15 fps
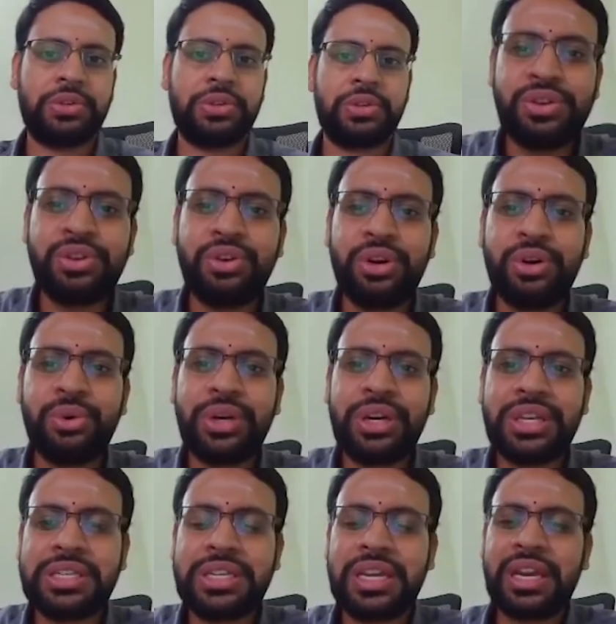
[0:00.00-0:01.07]
You could
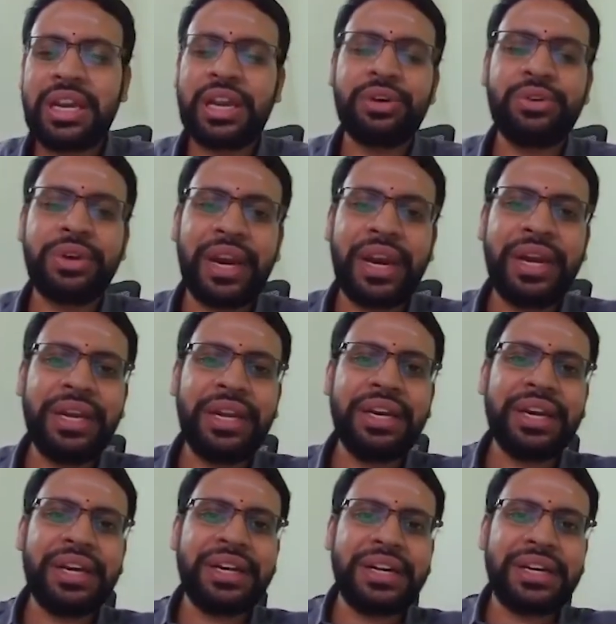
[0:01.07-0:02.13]
notice here around
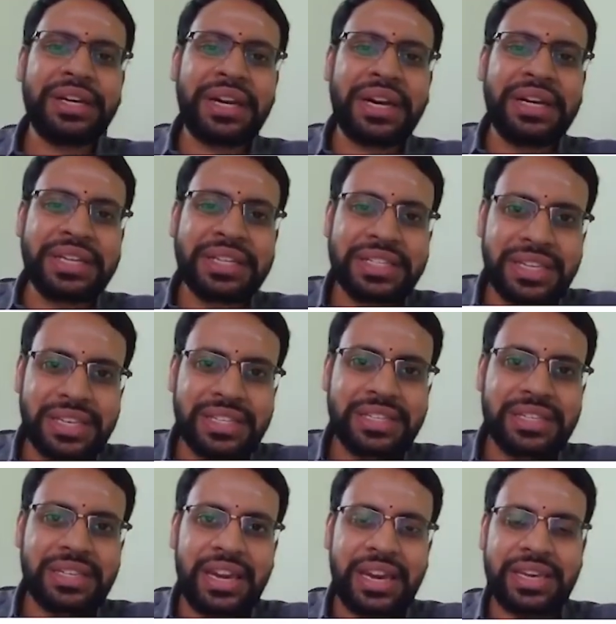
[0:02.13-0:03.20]

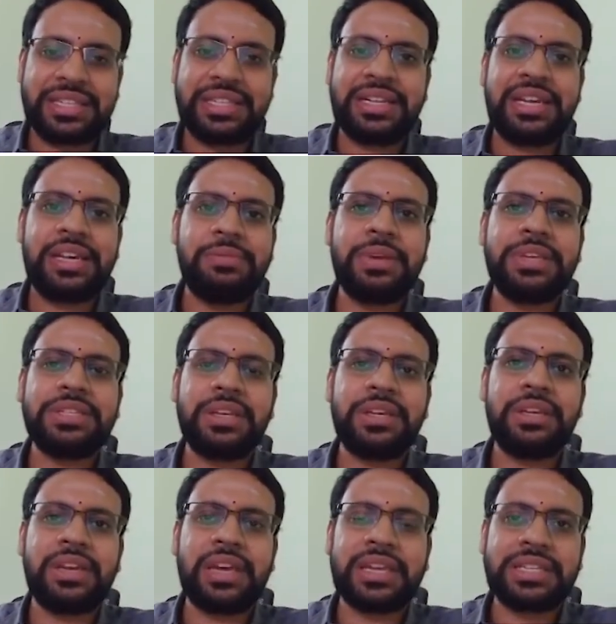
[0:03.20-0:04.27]
1896 X-ray
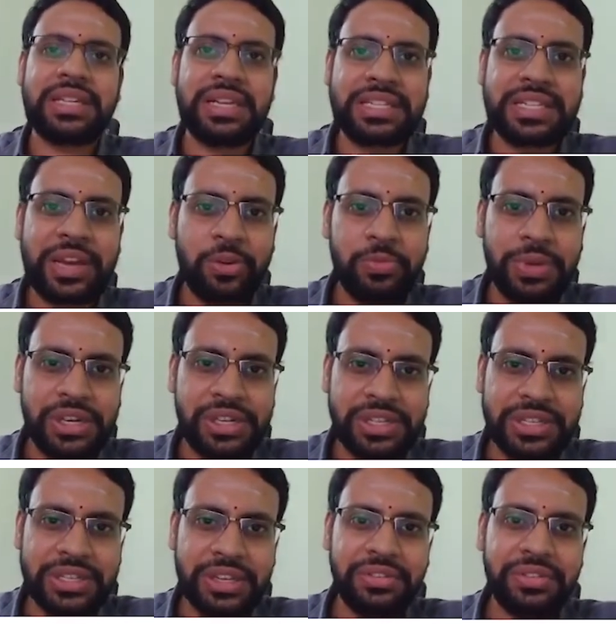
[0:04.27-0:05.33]
imaging, X-rays have been
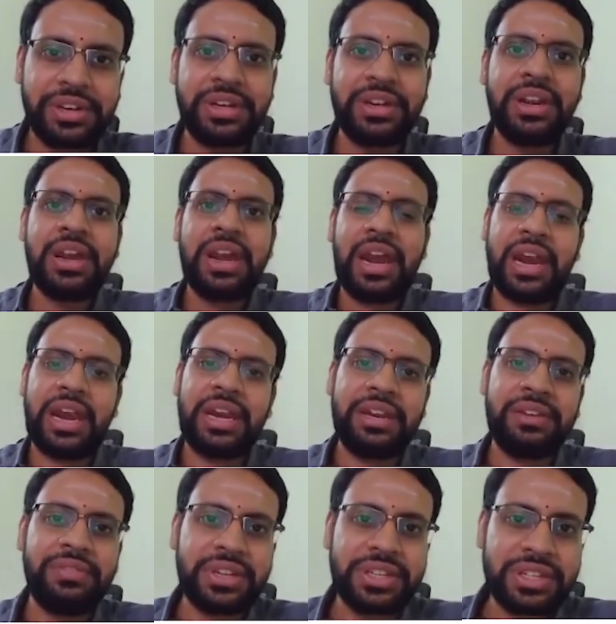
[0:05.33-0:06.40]
discovered, and
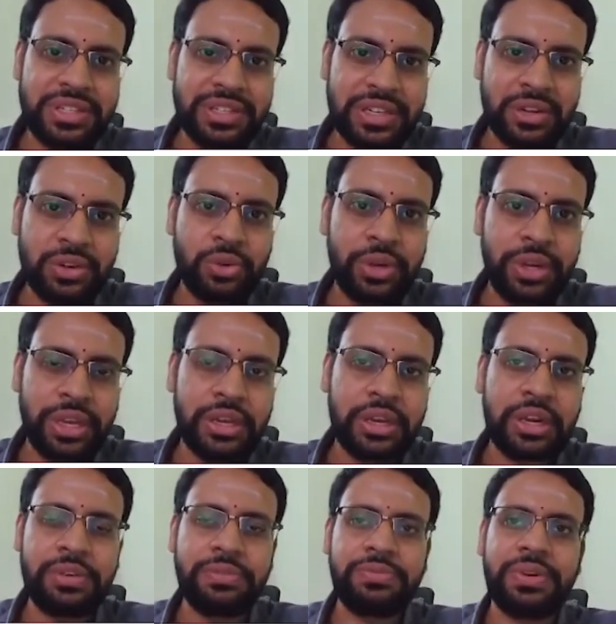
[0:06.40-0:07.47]
inventions are going
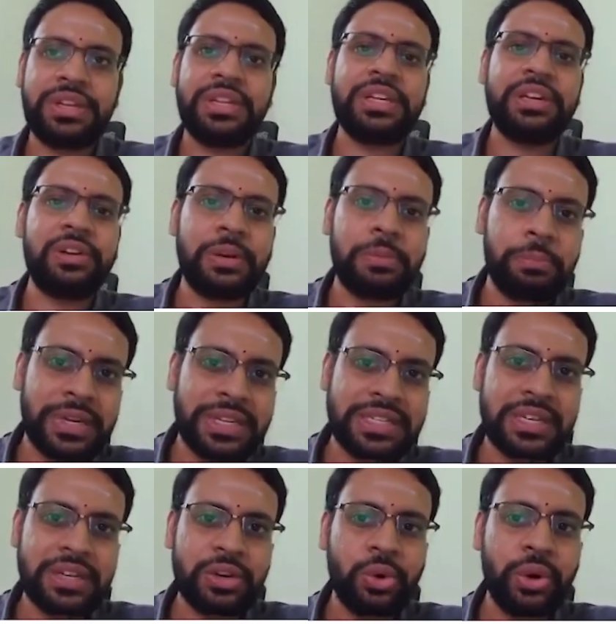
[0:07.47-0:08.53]
and further developments
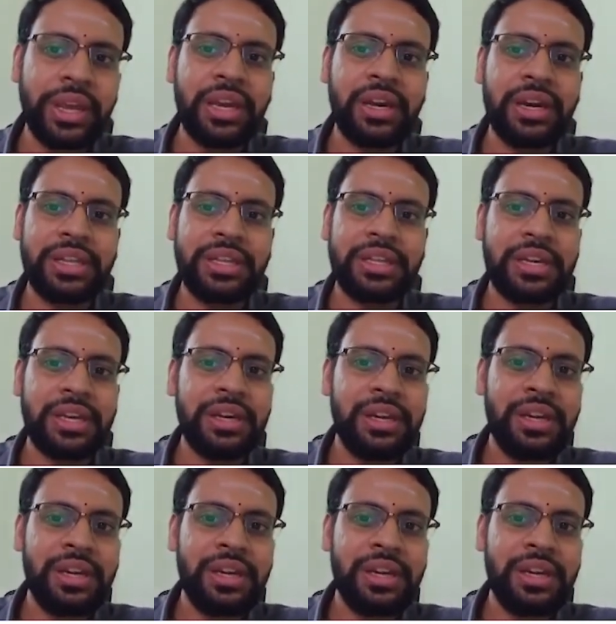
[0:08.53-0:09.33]
are going on there.